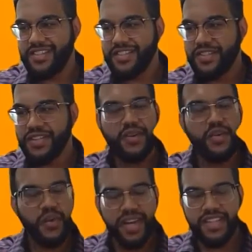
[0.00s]
took a
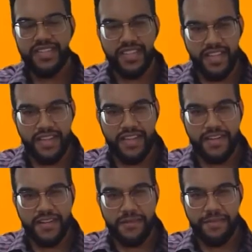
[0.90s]
while to get
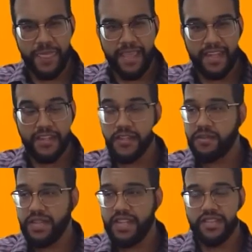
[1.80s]
here and took
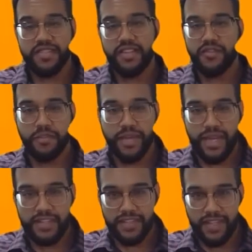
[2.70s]
me down several
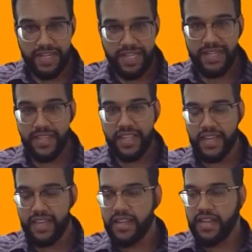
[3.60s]
paths that I didn't
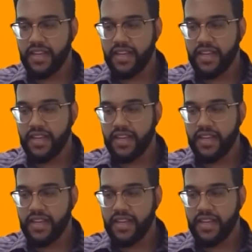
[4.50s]
think